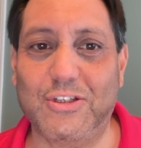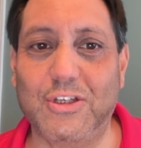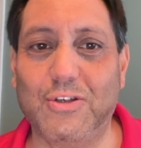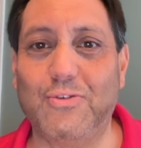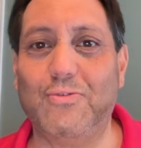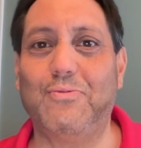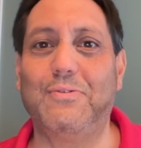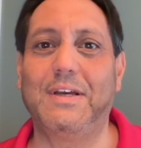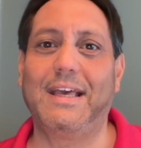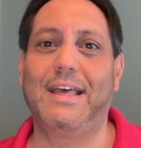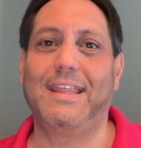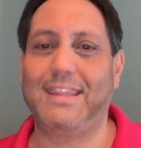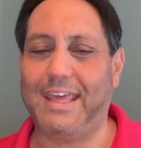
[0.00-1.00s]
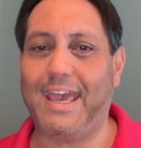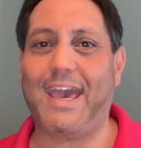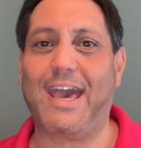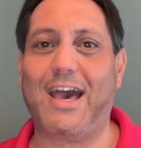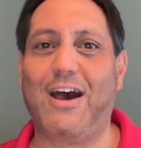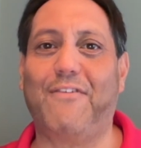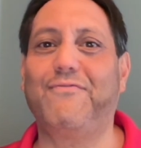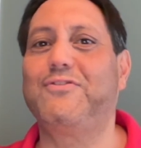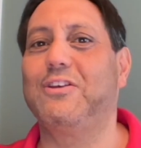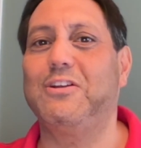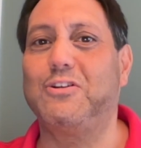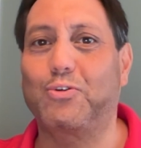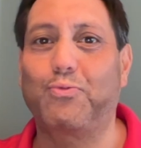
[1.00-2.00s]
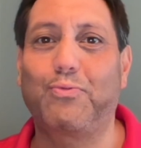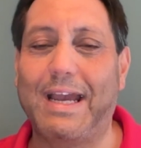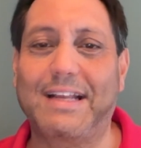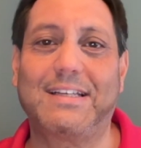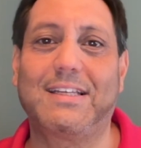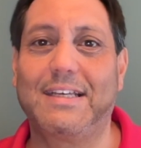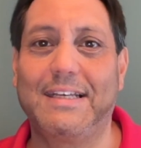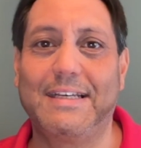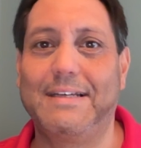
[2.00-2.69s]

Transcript: do. They have the direct,